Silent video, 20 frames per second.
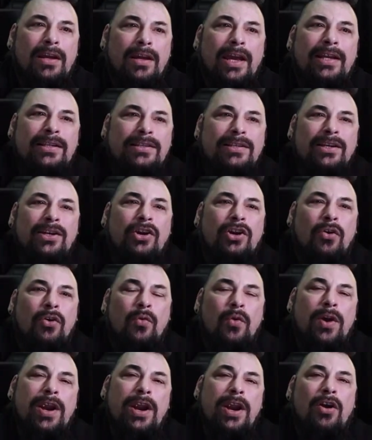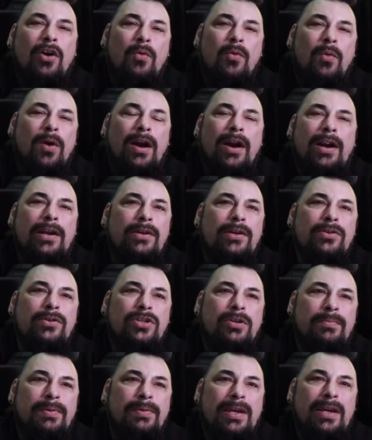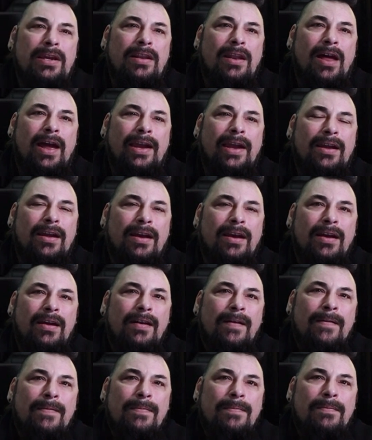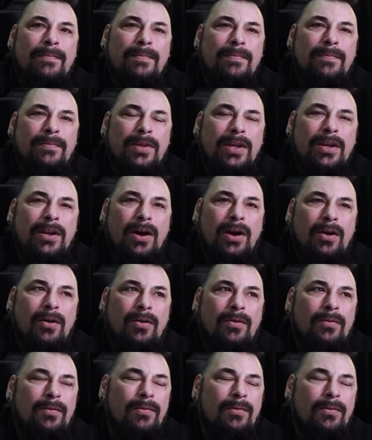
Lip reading: It's a career where it used to be like, you know,